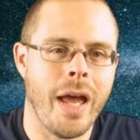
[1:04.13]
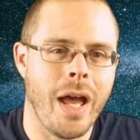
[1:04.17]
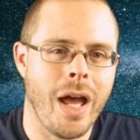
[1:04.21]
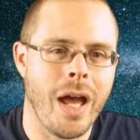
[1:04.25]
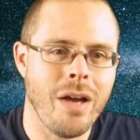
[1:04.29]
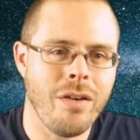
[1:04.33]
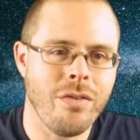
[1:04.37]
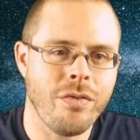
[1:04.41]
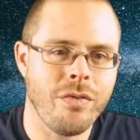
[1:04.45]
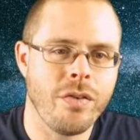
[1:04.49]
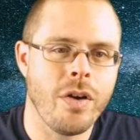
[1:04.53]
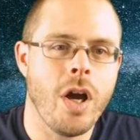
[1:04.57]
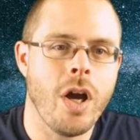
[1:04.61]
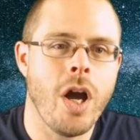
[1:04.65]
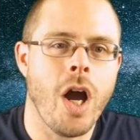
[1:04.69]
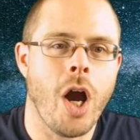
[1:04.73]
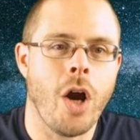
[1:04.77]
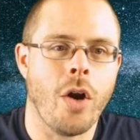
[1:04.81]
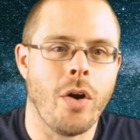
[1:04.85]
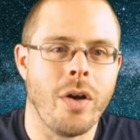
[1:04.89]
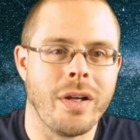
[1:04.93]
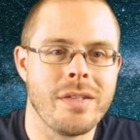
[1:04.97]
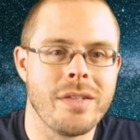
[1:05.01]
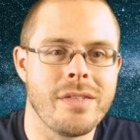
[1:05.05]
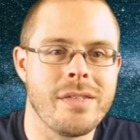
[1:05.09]
half,
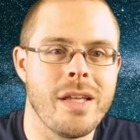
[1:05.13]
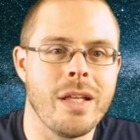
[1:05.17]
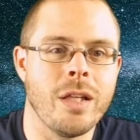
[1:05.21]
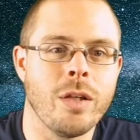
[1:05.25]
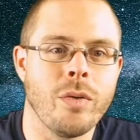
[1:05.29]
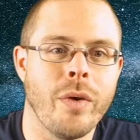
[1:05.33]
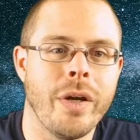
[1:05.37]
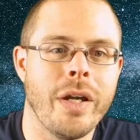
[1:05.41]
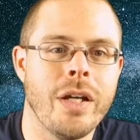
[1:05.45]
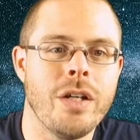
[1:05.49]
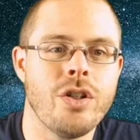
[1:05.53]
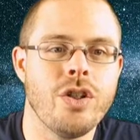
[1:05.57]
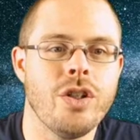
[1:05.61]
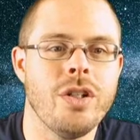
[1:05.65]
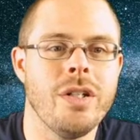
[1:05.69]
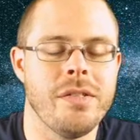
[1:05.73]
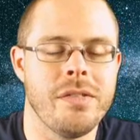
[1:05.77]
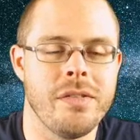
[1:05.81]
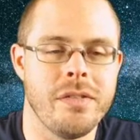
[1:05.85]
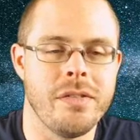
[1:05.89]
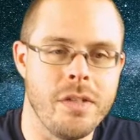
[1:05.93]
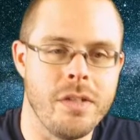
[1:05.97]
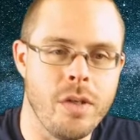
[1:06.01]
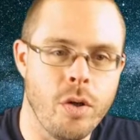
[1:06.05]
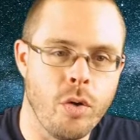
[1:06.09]
our acceleration
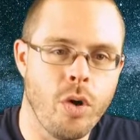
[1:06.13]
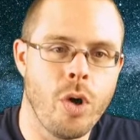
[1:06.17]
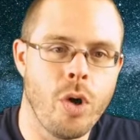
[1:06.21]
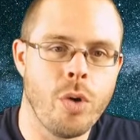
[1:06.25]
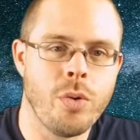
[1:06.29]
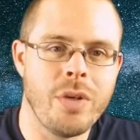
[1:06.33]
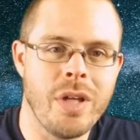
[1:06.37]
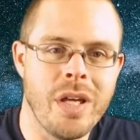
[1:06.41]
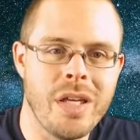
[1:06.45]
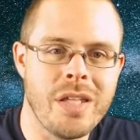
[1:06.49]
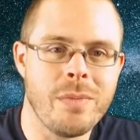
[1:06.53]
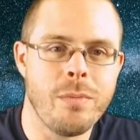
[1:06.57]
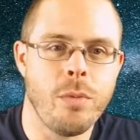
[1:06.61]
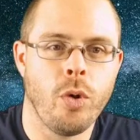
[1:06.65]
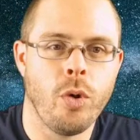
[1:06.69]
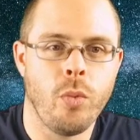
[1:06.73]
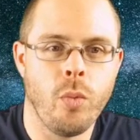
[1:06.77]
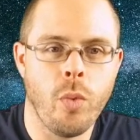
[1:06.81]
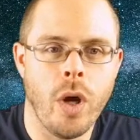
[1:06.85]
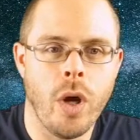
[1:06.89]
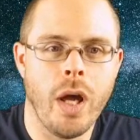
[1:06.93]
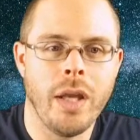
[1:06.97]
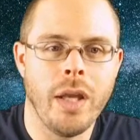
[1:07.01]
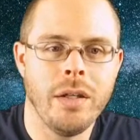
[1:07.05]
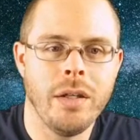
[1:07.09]
is
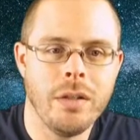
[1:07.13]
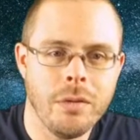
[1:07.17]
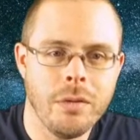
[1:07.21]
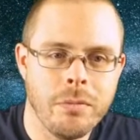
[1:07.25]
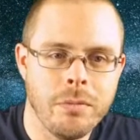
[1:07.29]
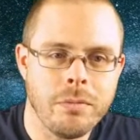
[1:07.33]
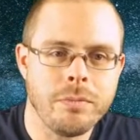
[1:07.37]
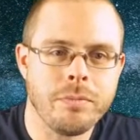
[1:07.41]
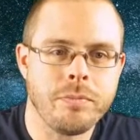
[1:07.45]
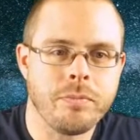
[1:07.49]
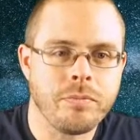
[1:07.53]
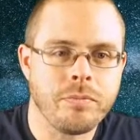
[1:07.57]
0.1